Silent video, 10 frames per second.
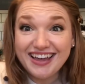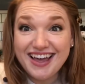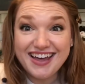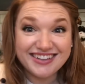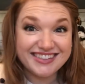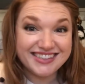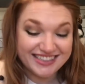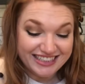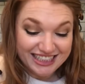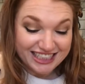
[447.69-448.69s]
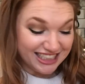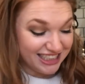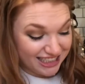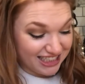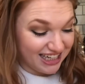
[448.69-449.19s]
lids.
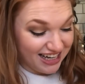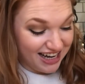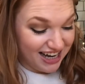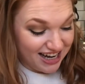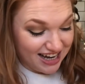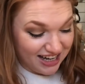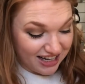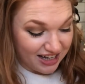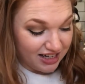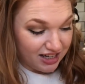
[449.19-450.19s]
Yeah.